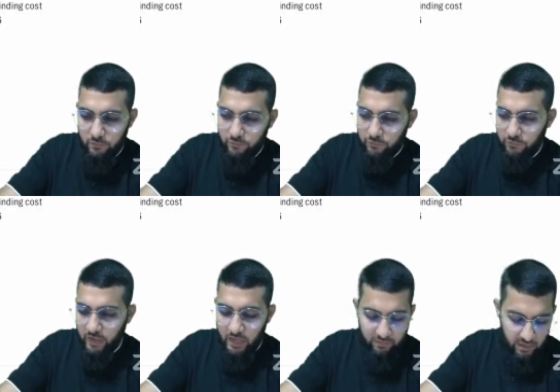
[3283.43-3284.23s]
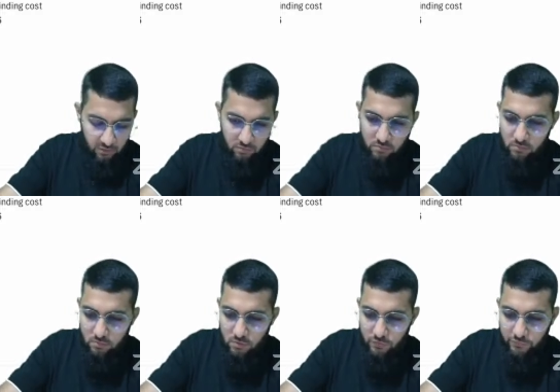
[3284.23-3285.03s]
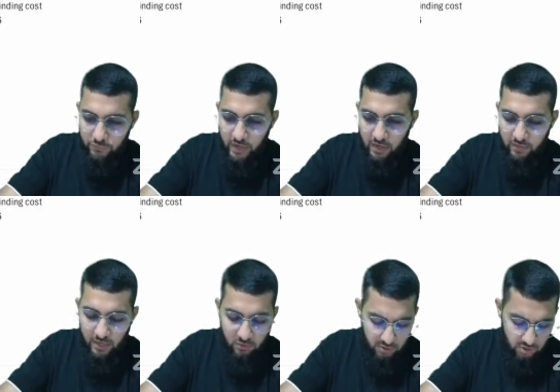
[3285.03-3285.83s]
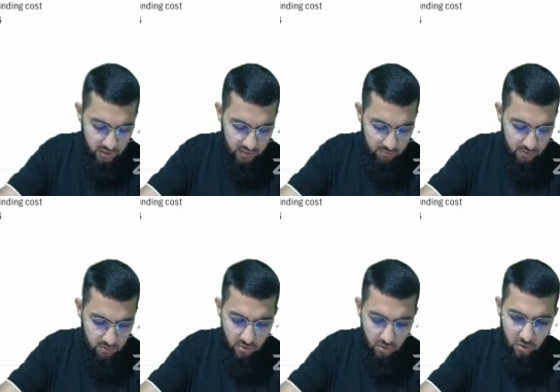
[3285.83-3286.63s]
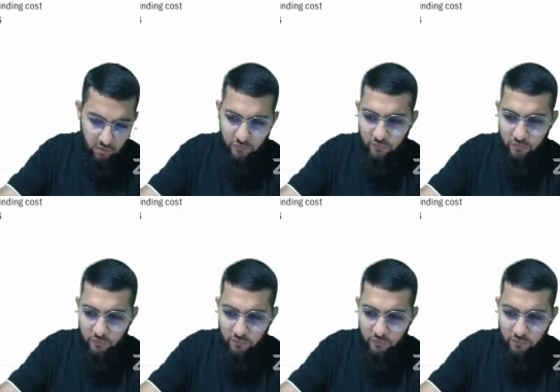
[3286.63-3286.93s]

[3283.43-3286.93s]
Fair value. So fair value adjustment of